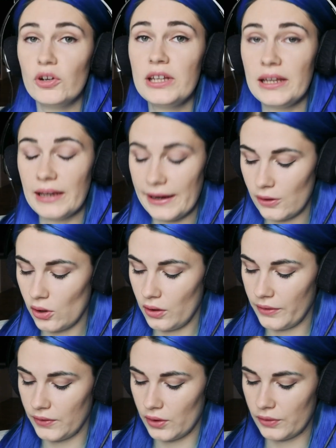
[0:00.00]
I really like
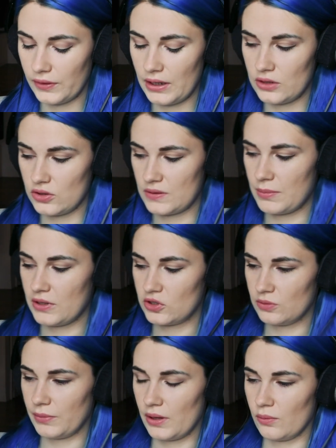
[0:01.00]
all the songs that I just
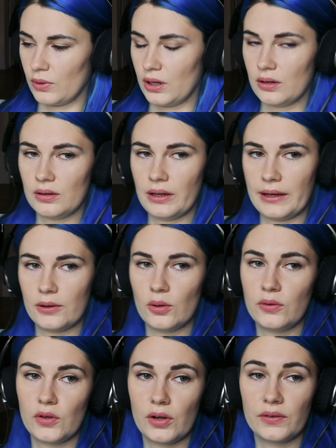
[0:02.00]
mentioned, by the way. Like,
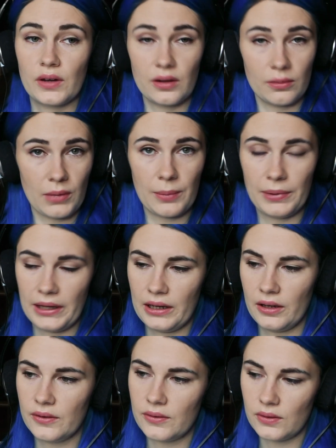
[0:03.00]
those songs are in my
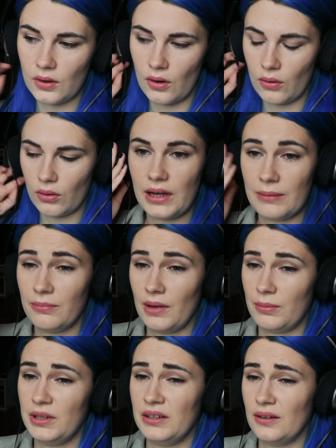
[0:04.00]
playlist, so I
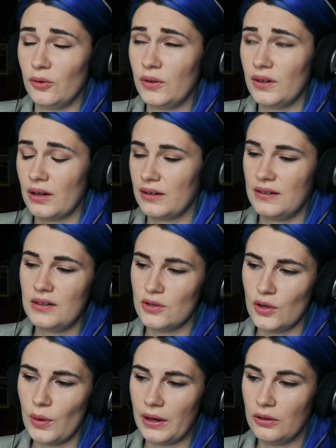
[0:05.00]
mean, there was like, I didn't
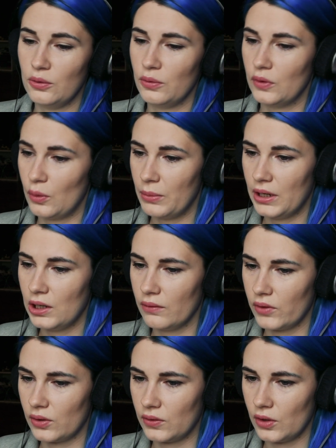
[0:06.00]
know I knew so many of
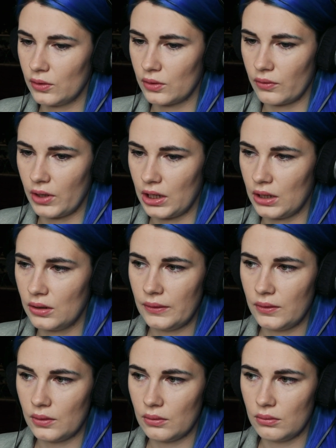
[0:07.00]
their songs already.
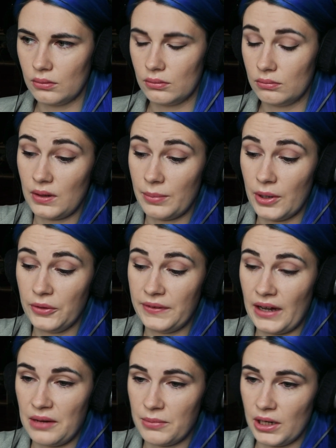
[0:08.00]
So about
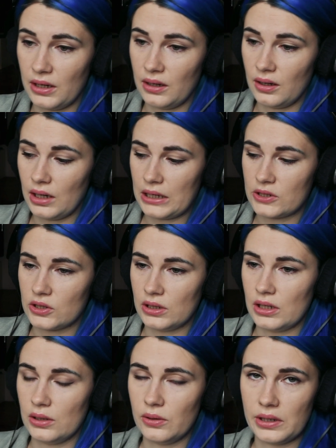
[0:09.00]
time I
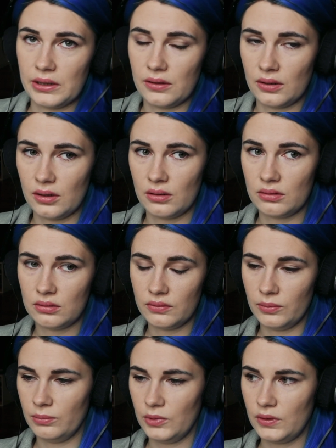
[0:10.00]
actually look at their
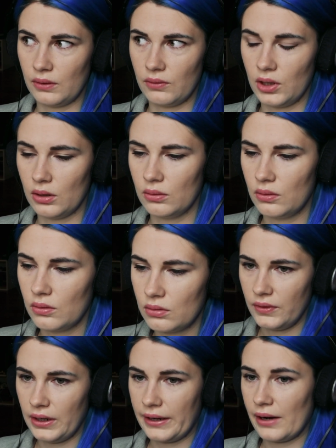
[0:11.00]
music videos. I
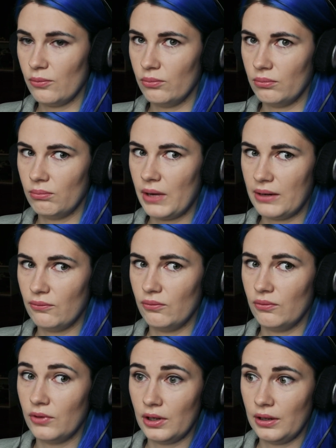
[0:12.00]
feel like I might
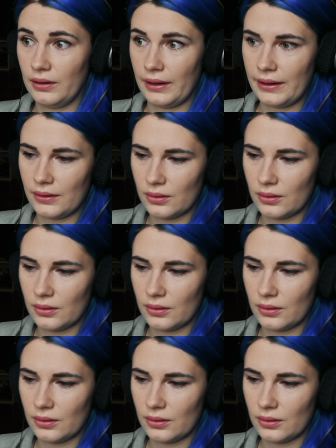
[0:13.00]
really like